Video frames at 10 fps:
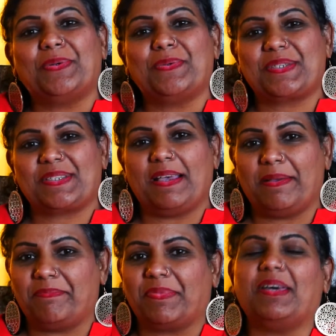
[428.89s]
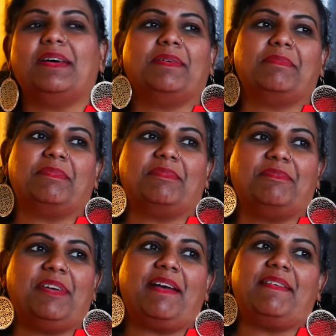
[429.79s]
who's a
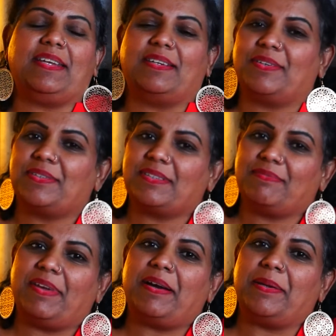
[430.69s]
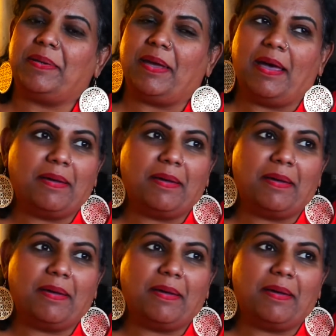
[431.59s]
very good, very